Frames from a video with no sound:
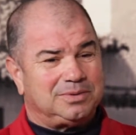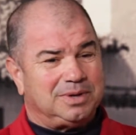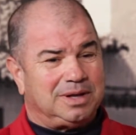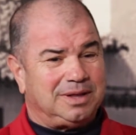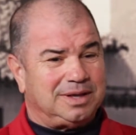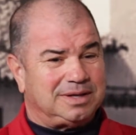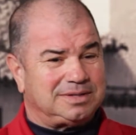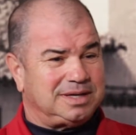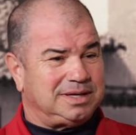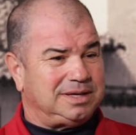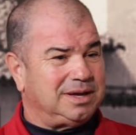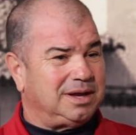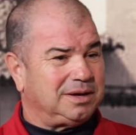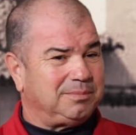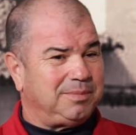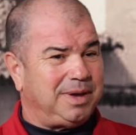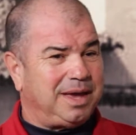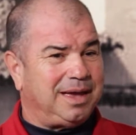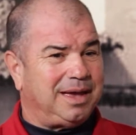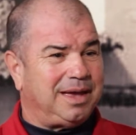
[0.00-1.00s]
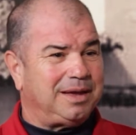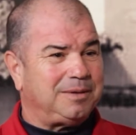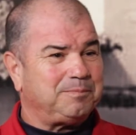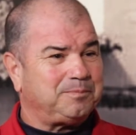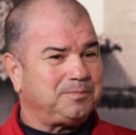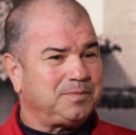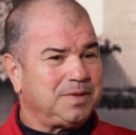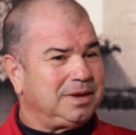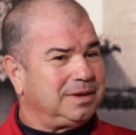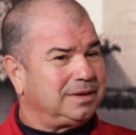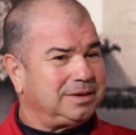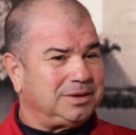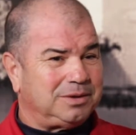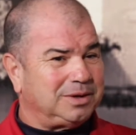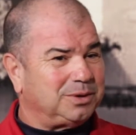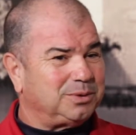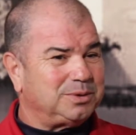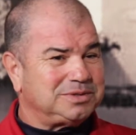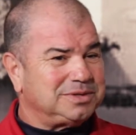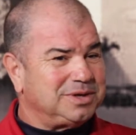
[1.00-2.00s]
Well, as a young man,
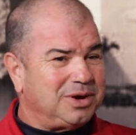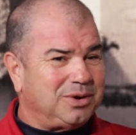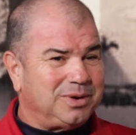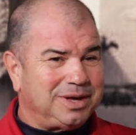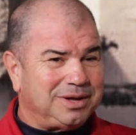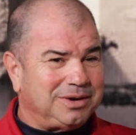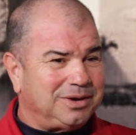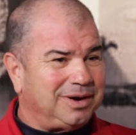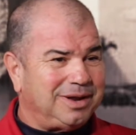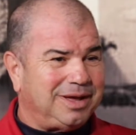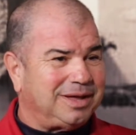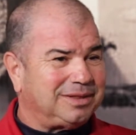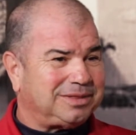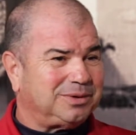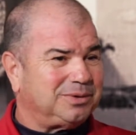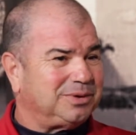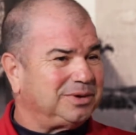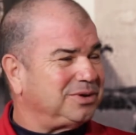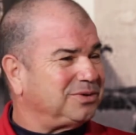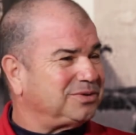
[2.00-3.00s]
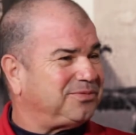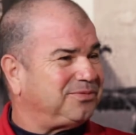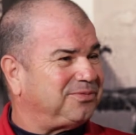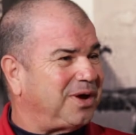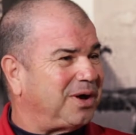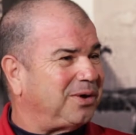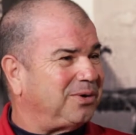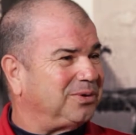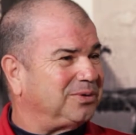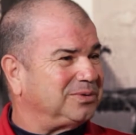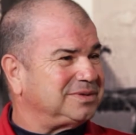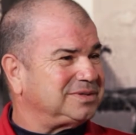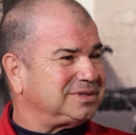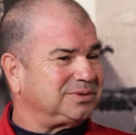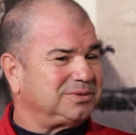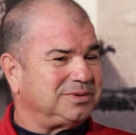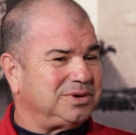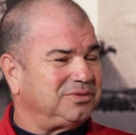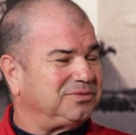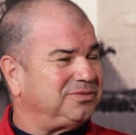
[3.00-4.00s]
there was no internet, there were no phones,
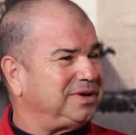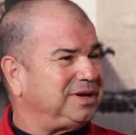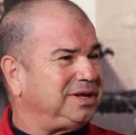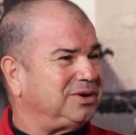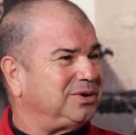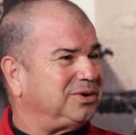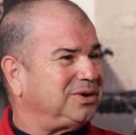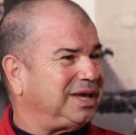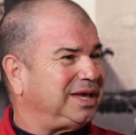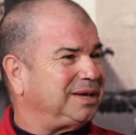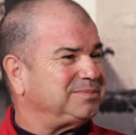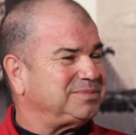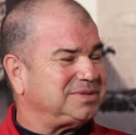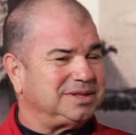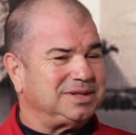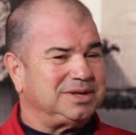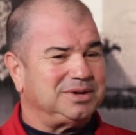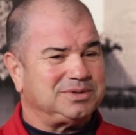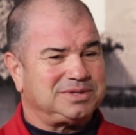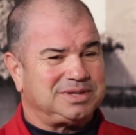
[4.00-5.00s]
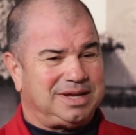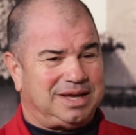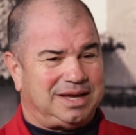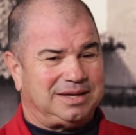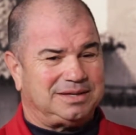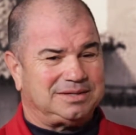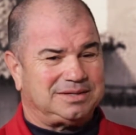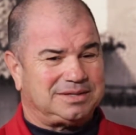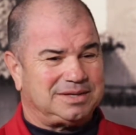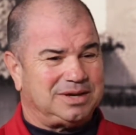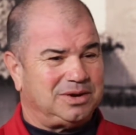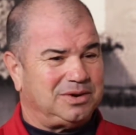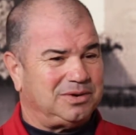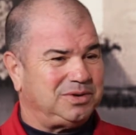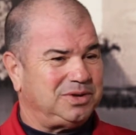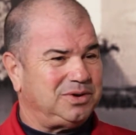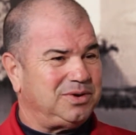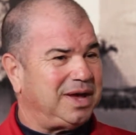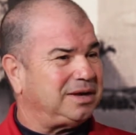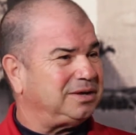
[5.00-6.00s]
there were no video games in those days,
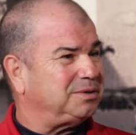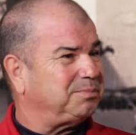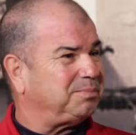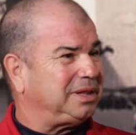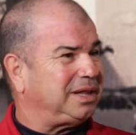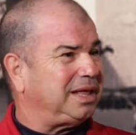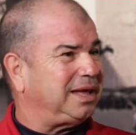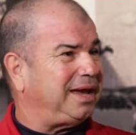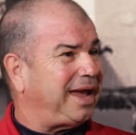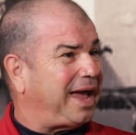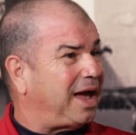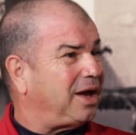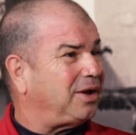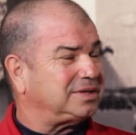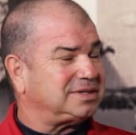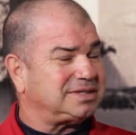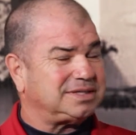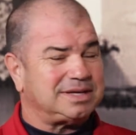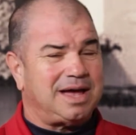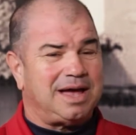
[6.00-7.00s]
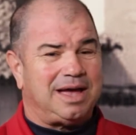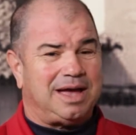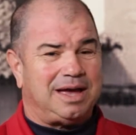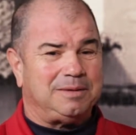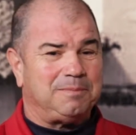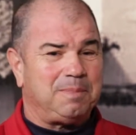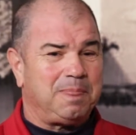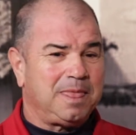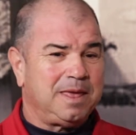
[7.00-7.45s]
so you had to play outside.